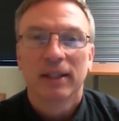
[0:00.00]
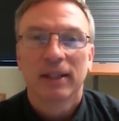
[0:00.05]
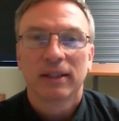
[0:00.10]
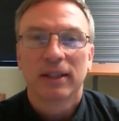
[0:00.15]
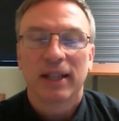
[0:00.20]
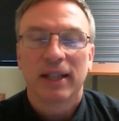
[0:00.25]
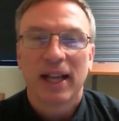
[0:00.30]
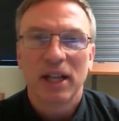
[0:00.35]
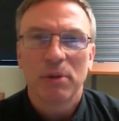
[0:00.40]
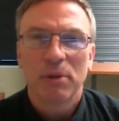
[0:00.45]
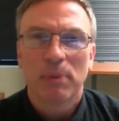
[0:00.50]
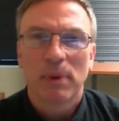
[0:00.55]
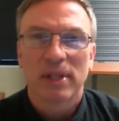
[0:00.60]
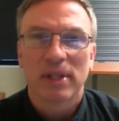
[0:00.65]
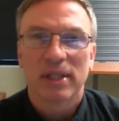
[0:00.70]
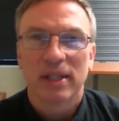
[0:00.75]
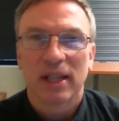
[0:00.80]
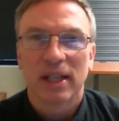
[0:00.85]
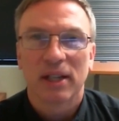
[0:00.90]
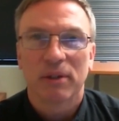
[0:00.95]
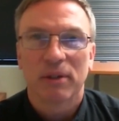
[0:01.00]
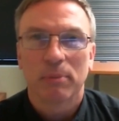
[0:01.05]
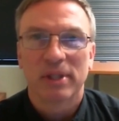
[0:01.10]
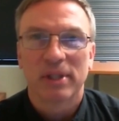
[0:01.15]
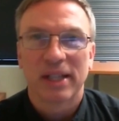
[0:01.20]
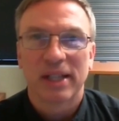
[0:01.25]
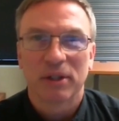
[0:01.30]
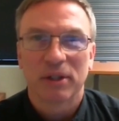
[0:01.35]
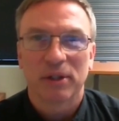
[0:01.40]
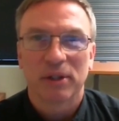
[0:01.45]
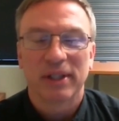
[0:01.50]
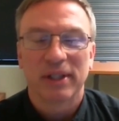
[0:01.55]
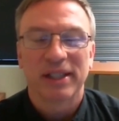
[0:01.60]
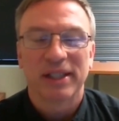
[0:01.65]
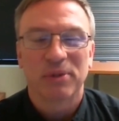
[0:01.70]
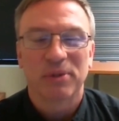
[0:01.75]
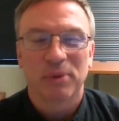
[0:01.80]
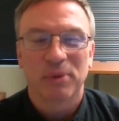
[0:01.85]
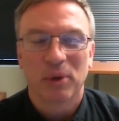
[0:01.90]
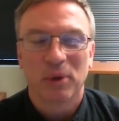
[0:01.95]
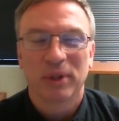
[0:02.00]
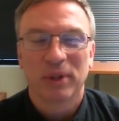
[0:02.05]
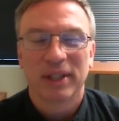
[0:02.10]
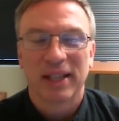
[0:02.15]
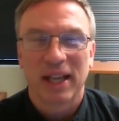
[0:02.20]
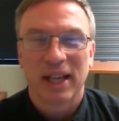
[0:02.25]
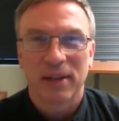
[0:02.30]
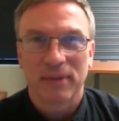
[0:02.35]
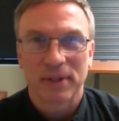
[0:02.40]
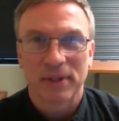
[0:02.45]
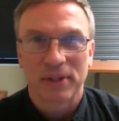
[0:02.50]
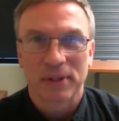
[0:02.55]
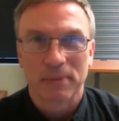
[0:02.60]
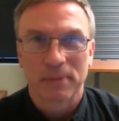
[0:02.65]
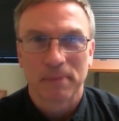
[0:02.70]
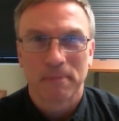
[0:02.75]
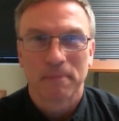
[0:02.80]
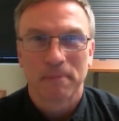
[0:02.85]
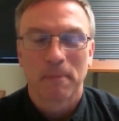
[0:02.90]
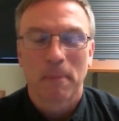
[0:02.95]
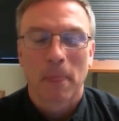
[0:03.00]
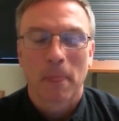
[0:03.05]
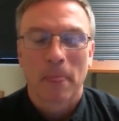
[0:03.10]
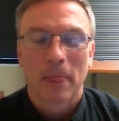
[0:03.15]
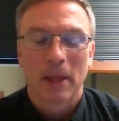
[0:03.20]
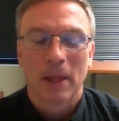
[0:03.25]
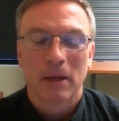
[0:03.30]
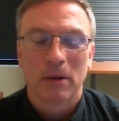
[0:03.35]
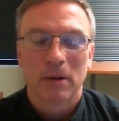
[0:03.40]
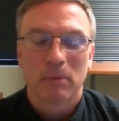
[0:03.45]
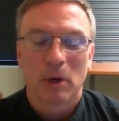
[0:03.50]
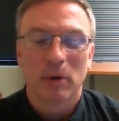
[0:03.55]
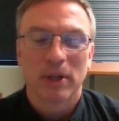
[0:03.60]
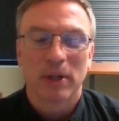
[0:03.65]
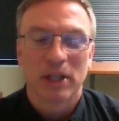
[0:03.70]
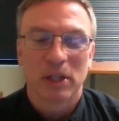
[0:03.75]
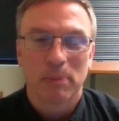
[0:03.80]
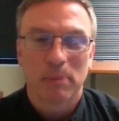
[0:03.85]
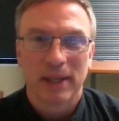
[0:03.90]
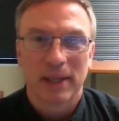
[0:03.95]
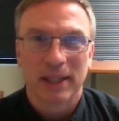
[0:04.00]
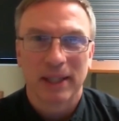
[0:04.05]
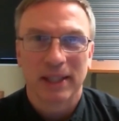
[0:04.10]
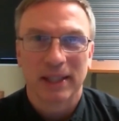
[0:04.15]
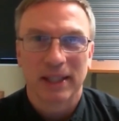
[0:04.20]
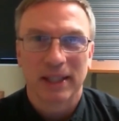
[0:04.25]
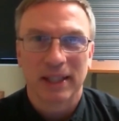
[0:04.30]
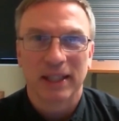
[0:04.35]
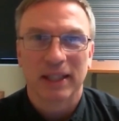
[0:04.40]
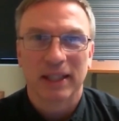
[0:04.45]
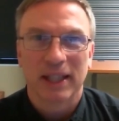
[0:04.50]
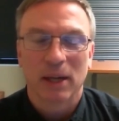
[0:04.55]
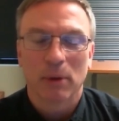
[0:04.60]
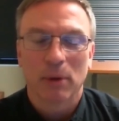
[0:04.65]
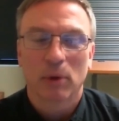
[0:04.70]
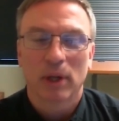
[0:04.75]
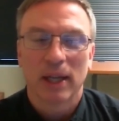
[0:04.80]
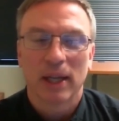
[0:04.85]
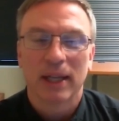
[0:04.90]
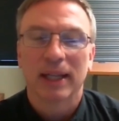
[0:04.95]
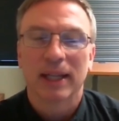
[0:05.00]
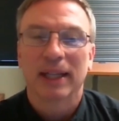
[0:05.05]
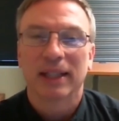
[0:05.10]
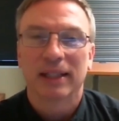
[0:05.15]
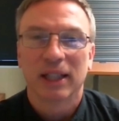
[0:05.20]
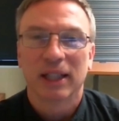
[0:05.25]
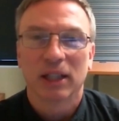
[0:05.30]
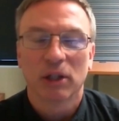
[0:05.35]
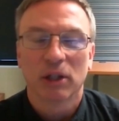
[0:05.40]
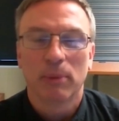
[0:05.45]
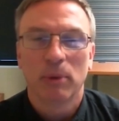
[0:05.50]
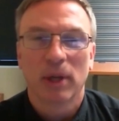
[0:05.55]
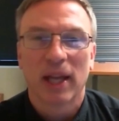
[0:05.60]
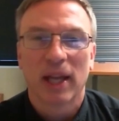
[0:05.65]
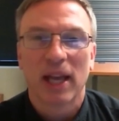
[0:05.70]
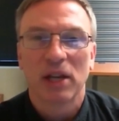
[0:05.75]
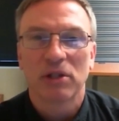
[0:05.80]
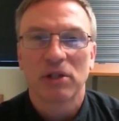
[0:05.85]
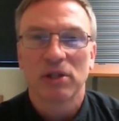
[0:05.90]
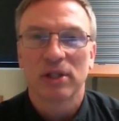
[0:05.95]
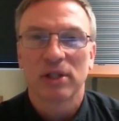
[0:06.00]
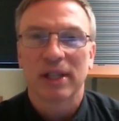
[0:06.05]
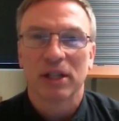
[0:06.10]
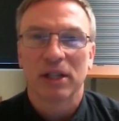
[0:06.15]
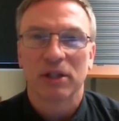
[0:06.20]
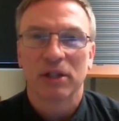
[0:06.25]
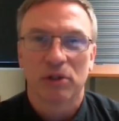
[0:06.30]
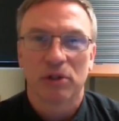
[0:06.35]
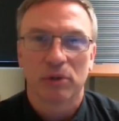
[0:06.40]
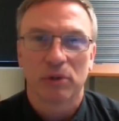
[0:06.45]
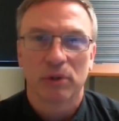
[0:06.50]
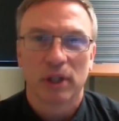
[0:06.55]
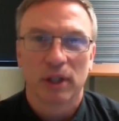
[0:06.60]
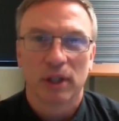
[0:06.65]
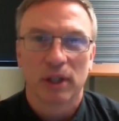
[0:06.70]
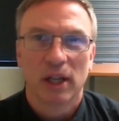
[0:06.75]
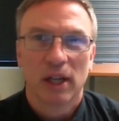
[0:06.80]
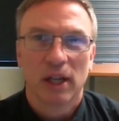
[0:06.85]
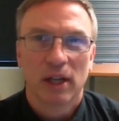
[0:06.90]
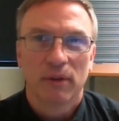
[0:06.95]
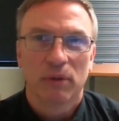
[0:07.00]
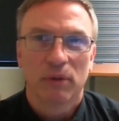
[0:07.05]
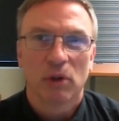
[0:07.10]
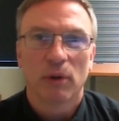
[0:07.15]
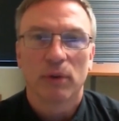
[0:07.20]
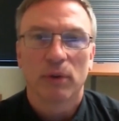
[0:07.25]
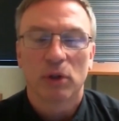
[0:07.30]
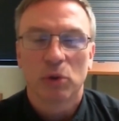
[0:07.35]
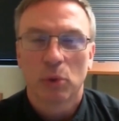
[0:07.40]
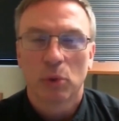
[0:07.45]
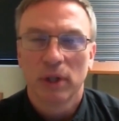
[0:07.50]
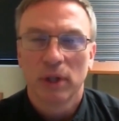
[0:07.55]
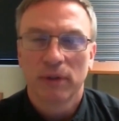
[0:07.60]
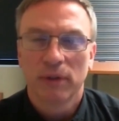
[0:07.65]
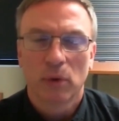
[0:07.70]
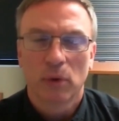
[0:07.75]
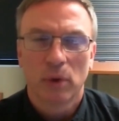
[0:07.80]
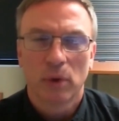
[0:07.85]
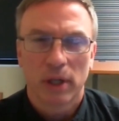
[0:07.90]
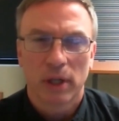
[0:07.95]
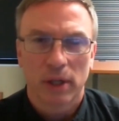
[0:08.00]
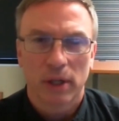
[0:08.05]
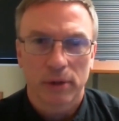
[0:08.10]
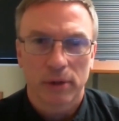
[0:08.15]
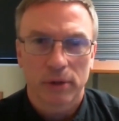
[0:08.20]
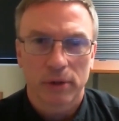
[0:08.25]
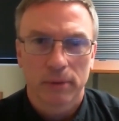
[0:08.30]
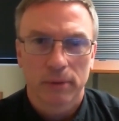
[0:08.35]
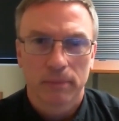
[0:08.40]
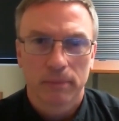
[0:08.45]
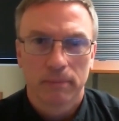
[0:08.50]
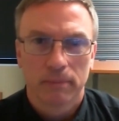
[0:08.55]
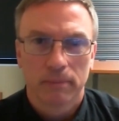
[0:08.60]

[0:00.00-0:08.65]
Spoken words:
Today's presenter is Rona Davis. Rona has been in the networking and telecommunications industry for over 24 years.